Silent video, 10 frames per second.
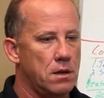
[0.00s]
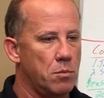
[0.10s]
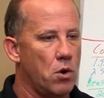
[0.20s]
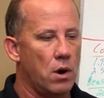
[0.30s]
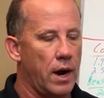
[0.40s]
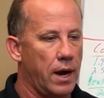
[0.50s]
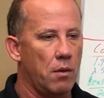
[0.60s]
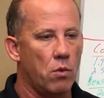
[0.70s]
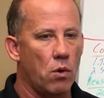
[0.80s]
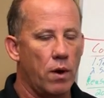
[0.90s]
more
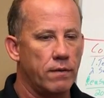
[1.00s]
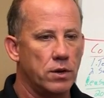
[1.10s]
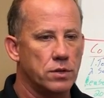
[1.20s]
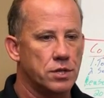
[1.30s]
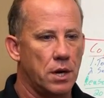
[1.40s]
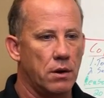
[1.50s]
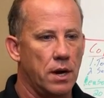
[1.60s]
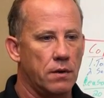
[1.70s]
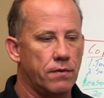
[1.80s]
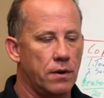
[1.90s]
revenue is
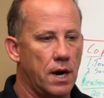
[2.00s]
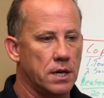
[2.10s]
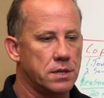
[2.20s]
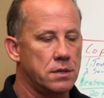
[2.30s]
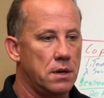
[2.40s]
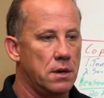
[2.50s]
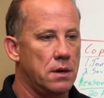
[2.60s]
generated for us.